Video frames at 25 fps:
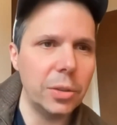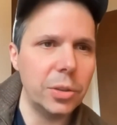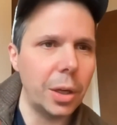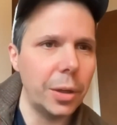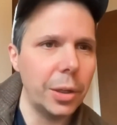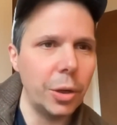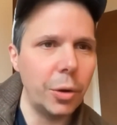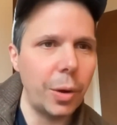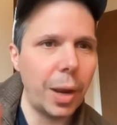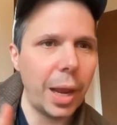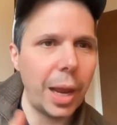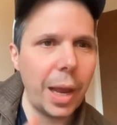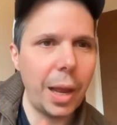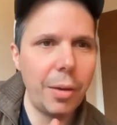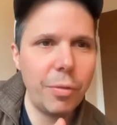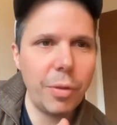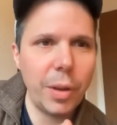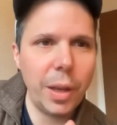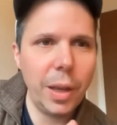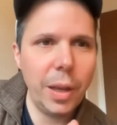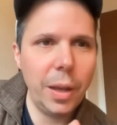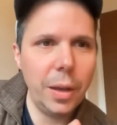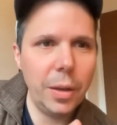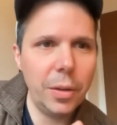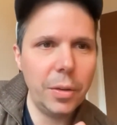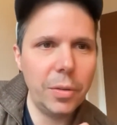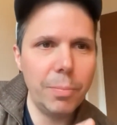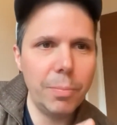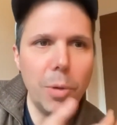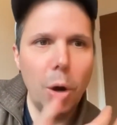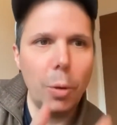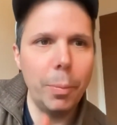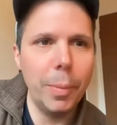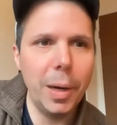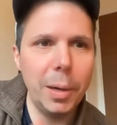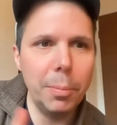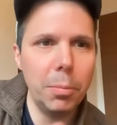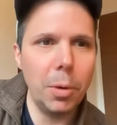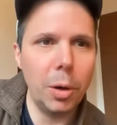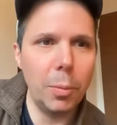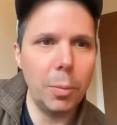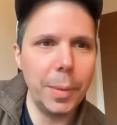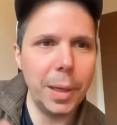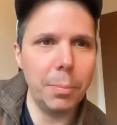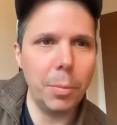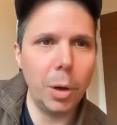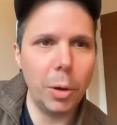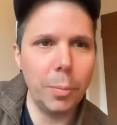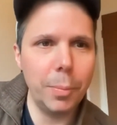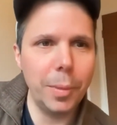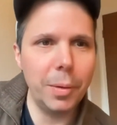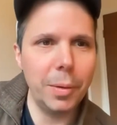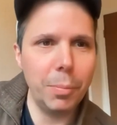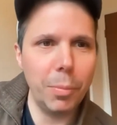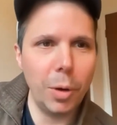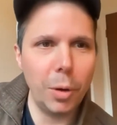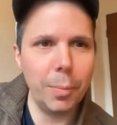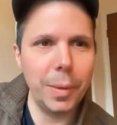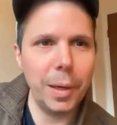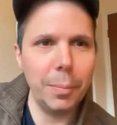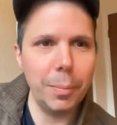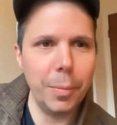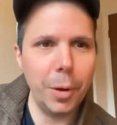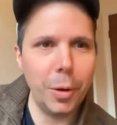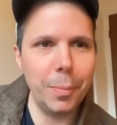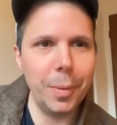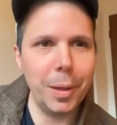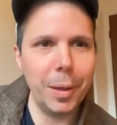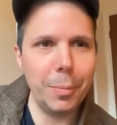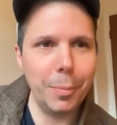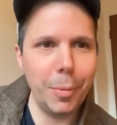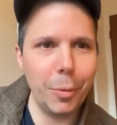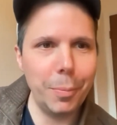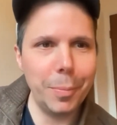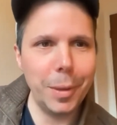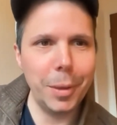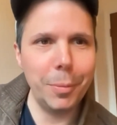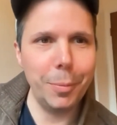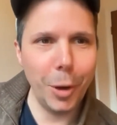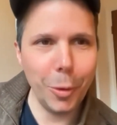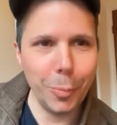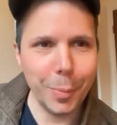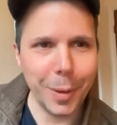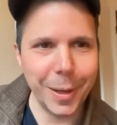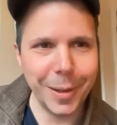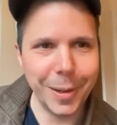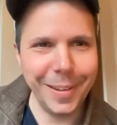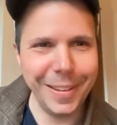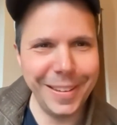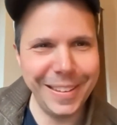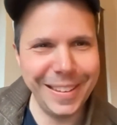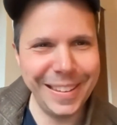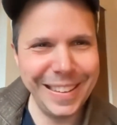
All you have is moment, moment, moment, moment, moment, moment, moment,